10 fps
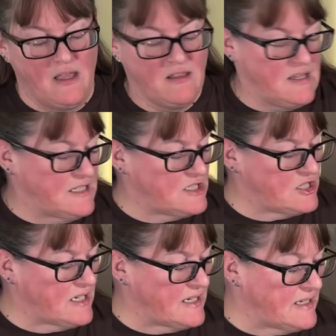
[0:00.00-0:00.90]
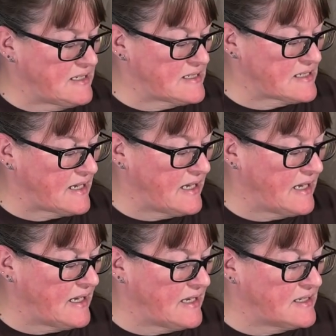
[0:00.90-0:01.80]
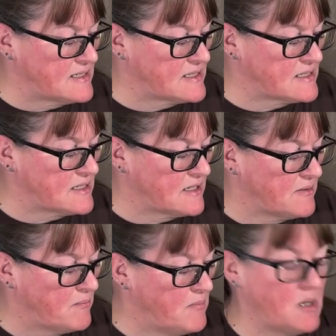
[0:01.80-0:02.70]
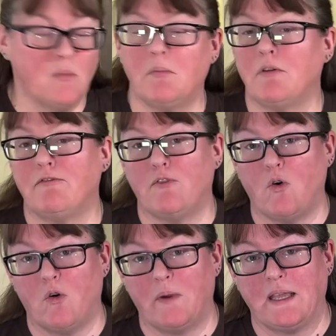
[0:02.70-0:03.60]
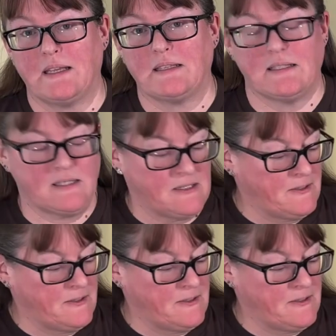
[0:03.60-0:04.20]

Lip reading: this cheese is minimum of 4 weeks.